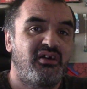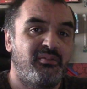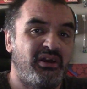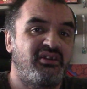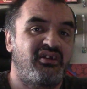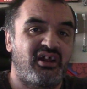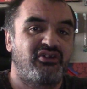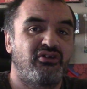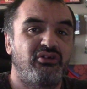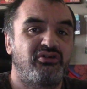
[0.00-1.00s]
and basically that
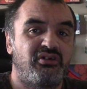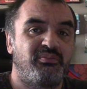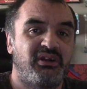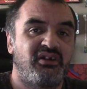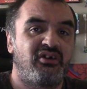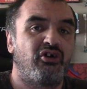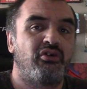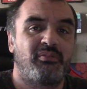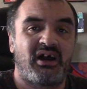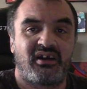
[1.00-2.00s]
solution being
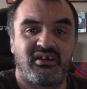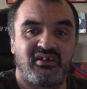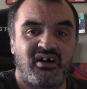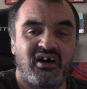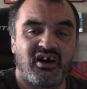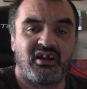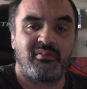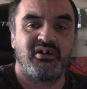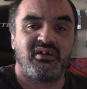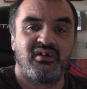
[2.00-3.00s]
going back in time